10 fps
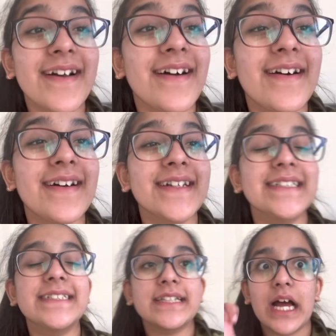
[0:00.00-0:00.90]

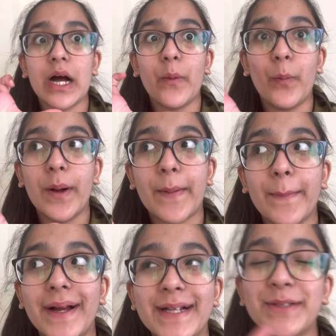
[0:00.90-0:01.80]
guys, and
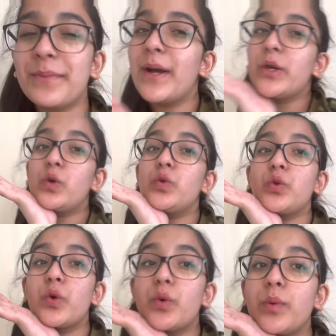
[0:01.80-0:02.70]
welcome back to my YouTube